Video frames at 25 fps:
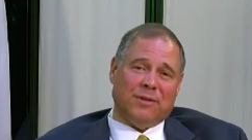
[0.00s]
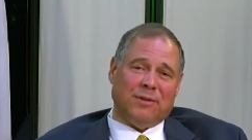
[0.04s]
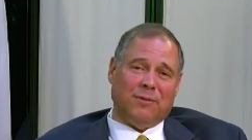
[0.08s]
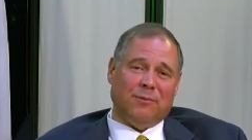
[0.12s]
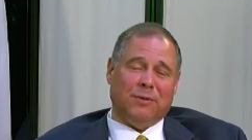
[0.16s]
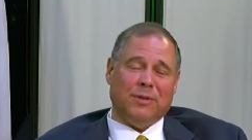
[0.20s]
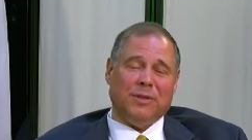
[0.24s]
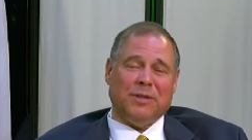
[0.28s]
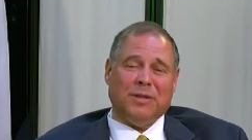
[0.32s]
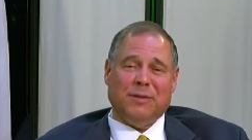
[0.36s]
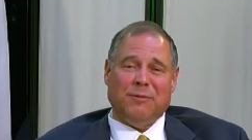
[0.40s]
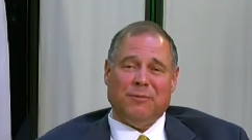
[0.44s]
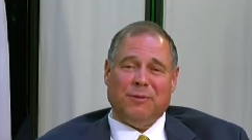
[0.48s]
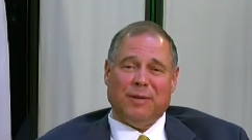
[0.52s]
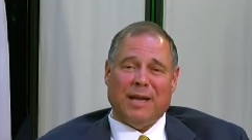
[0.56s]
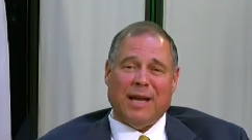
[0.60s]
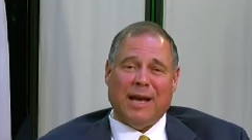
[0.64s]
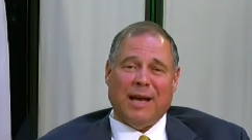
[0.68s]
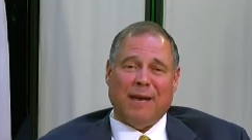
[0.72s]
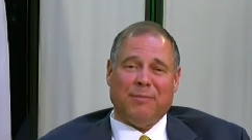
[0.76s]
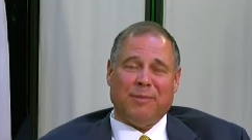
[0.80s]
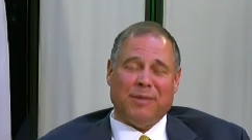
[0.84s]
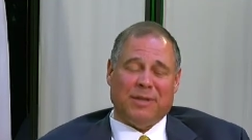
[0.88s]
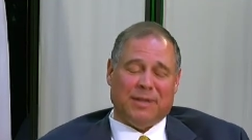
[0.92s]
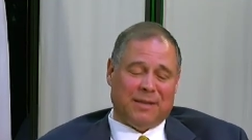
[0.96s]
So we'll see what
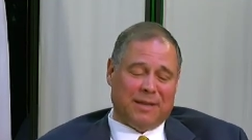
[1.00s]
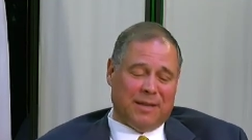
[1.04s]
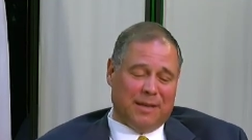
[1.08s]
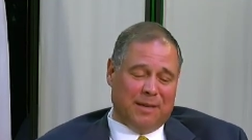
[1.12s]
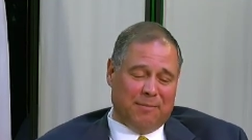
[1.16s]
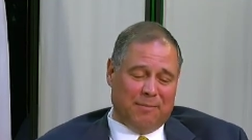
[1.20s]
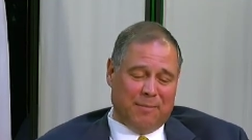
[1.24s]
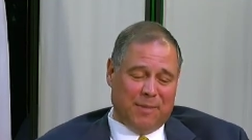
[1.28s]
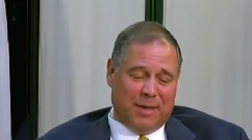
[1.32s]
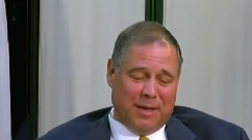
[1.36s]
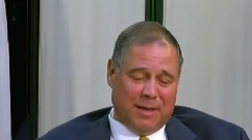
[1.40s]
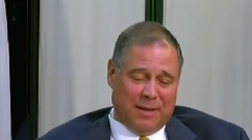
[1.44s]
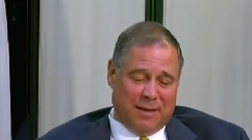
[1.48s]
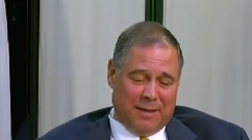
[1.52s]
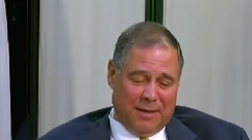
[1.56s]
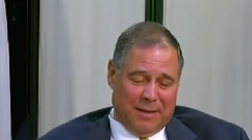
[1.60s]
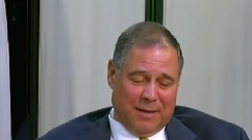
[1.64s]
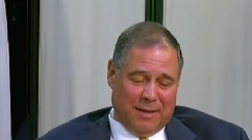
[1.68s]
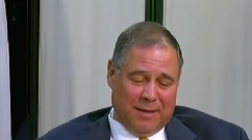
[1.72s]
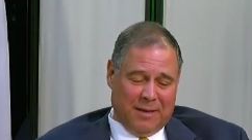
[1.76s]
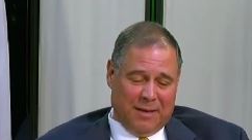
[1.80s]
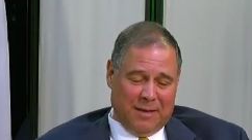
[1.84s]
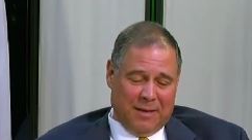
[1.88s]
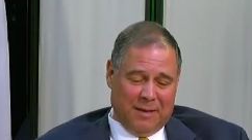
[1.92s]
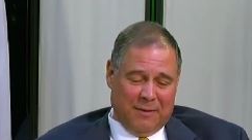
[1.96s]
happens. I'm, uh, I'm
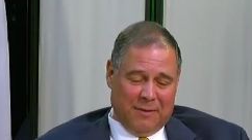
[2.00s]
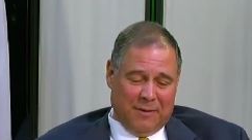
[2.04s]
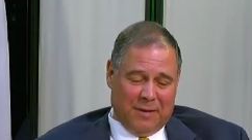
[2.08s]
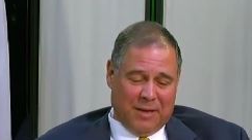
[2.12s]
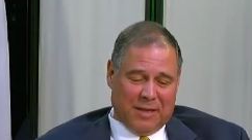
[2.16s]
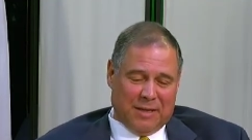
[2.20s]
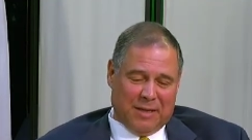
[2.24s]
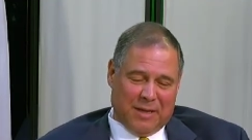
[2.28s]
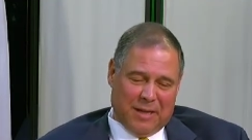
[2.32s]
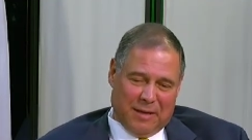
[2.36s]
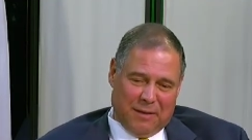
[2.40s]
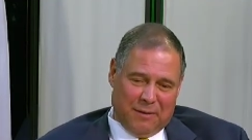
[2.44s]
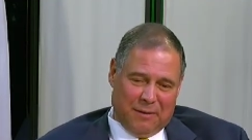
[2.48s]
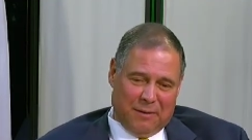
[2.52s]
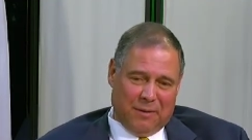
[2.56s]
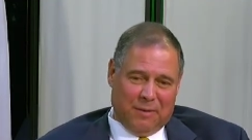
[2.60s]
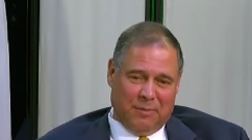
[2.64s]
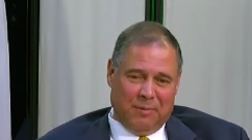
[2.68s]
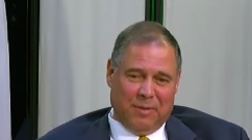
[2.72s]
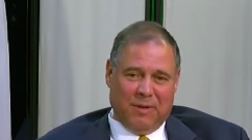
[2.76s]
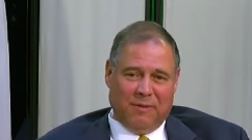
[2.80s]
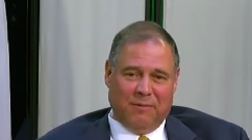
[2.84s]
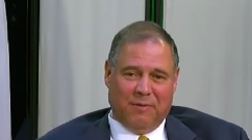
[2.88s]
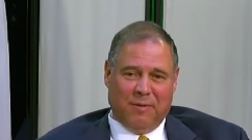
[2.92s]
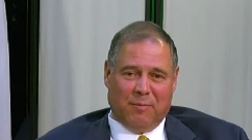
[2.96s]
going to take a
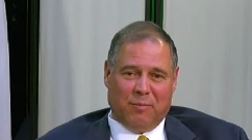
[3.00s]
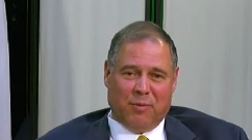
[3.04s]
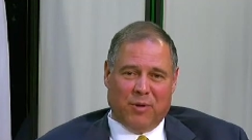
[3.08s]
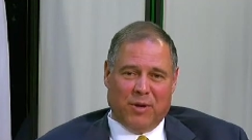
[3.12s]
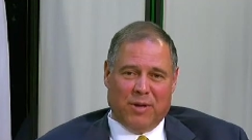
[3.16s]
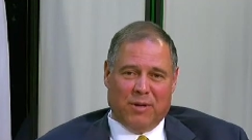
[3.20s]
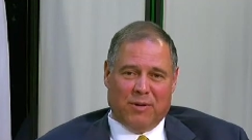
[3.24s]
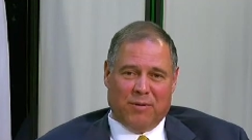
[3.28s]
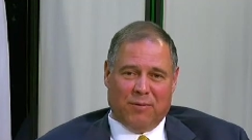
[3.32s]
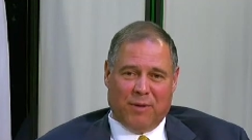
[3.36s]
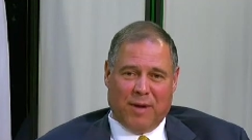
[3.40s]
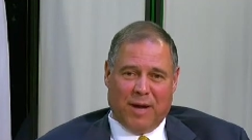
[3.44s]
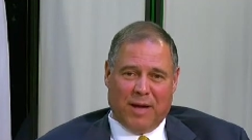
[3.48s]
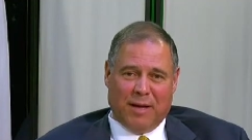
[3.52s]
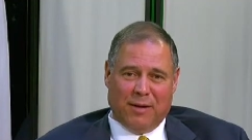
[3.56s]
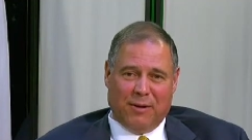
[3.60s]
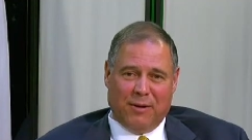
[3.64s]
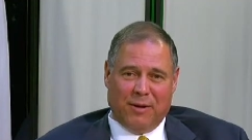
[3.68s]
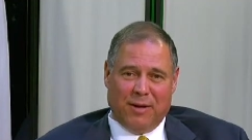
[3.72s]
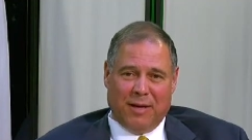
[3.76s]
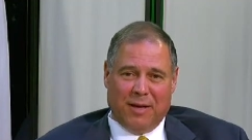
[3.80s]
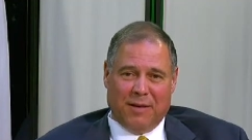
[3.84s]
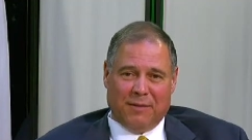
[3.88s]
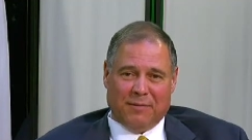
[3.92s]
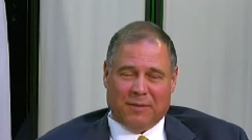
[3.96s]
little bit of a breather right
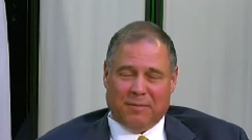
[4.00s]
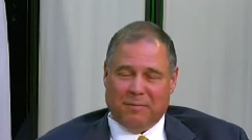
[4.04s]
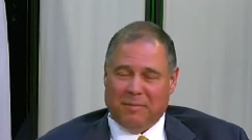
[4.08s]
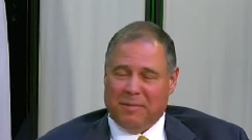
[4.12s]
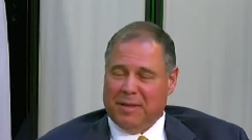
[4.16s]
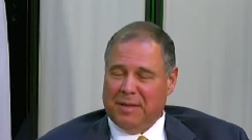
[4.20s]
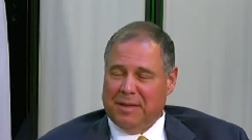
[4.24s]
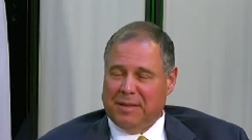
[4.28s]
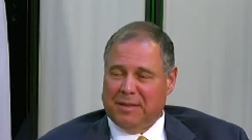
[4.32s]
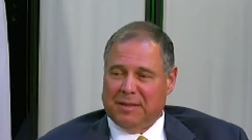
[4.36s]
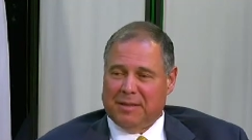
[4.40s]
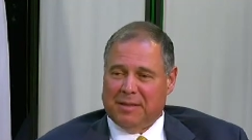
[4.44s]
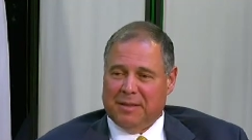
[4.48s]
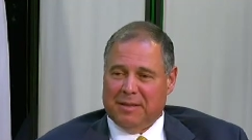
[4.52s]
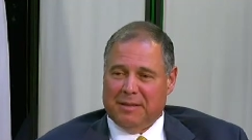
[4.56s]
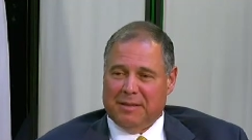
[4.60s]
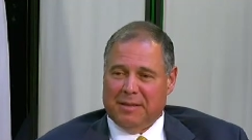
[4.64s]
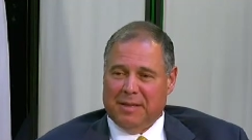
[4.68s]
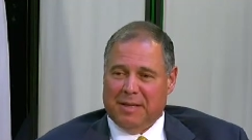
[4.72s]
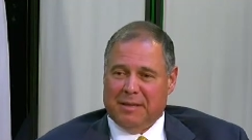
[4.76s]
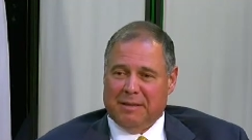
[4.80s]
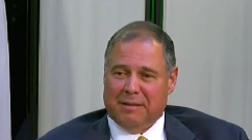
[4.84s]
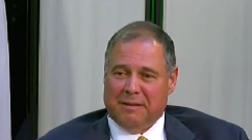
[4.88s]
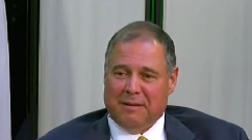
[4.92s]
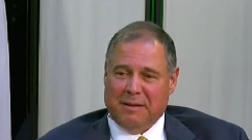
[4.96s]
now. I have some things
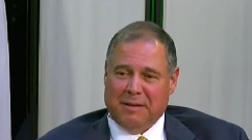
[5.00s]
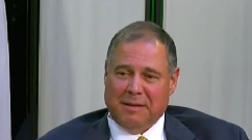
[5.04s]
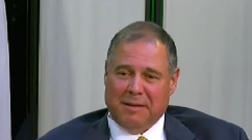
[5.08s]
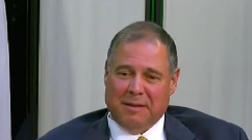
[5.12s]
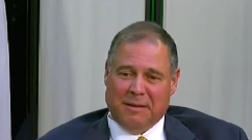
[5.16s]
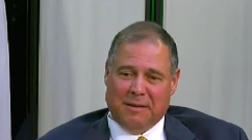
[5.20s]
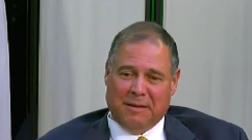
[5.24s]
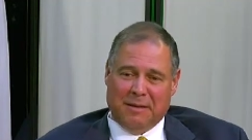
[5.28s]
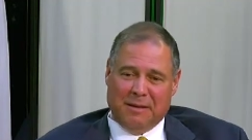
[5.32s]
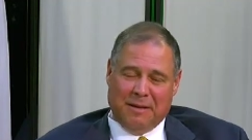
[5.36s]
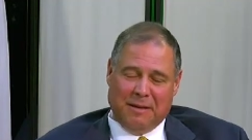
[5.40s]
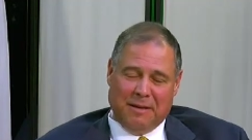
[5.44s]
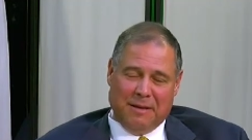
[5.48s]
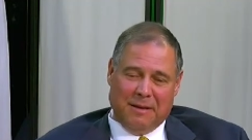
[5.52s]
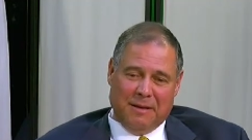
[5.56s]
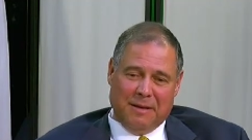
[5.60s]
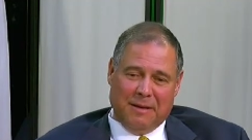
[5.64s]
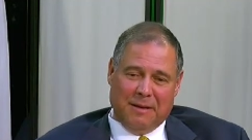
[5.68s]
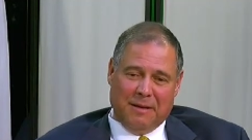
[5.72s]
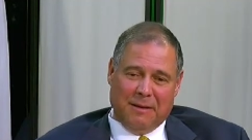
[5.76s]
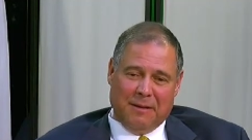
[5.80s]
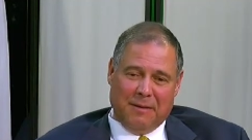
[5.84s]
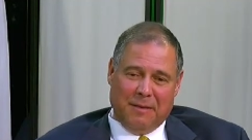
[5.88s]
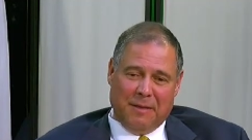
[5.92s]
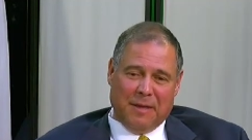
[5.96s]
and in, in uh,
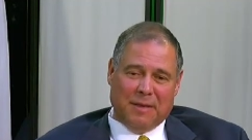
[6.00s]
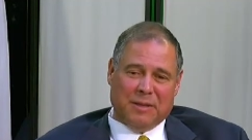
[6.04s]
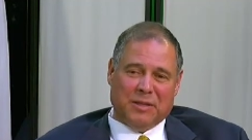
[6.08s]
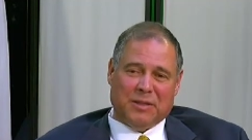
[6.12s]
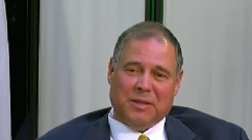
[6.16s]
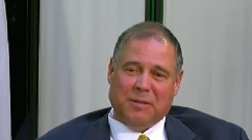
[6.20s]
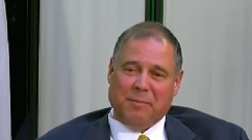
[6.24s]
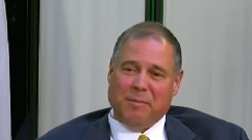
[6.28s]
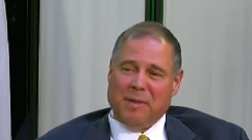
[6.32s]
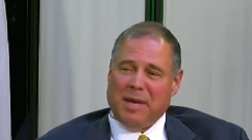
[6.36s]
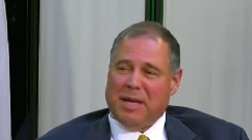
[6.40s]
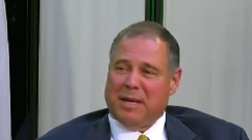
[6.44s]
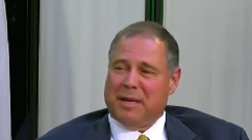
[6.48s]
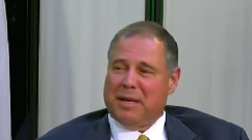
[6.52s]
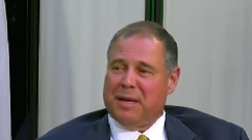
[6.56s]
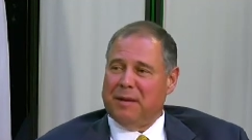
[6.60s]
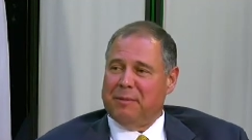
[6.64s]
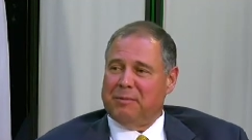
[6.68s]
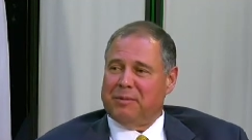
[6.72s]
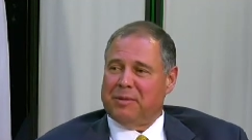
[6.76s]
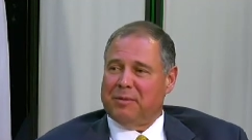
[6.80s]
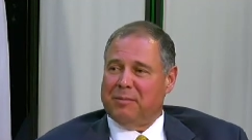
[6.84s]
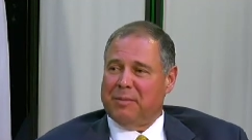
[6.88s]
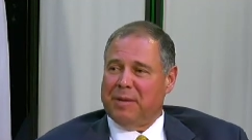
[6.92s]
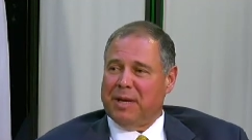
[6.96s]
things to make
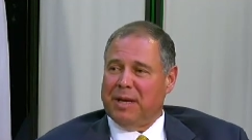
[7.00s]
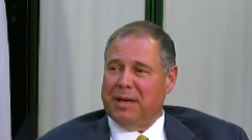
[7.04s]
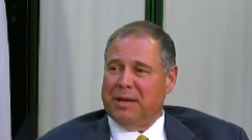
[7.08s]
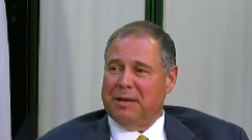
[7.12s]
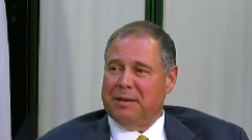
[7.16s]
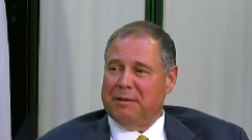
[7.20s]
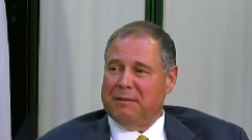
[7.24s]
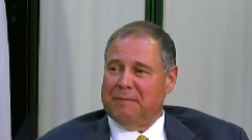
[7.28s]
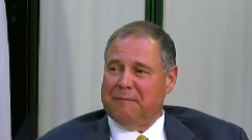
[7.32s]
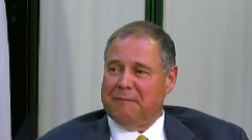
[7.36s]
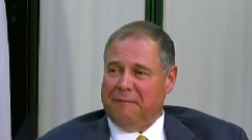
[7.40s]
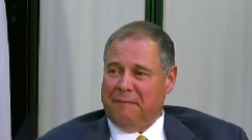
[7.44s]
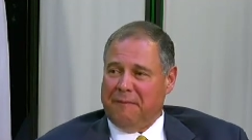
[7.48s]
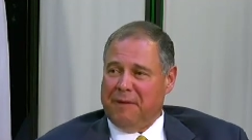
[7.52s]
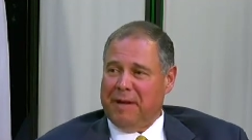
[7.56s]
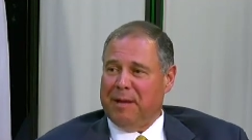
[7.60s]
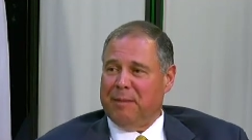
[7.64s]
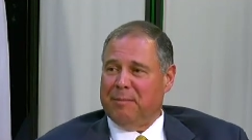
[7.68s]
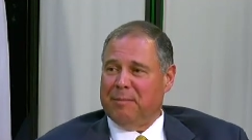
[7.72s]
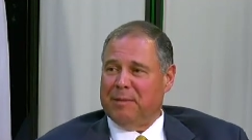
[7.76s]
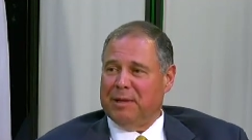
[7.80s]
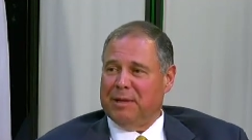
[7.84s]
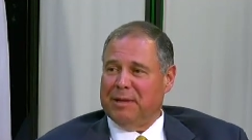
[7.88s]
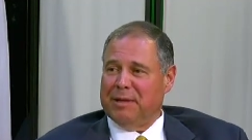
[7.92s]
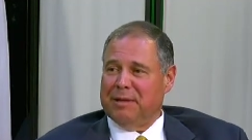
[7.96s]
up to my
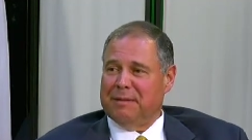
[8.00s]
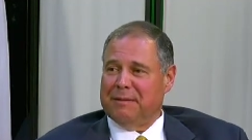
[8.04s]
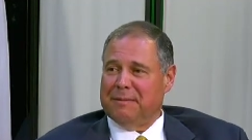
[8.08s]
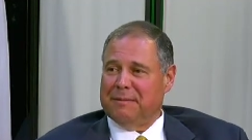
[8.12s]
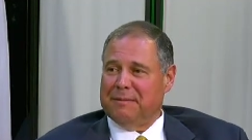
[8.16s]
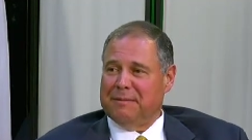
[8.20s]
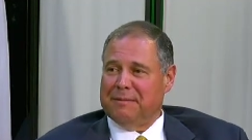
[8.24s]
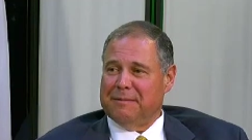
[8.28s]
family. Well,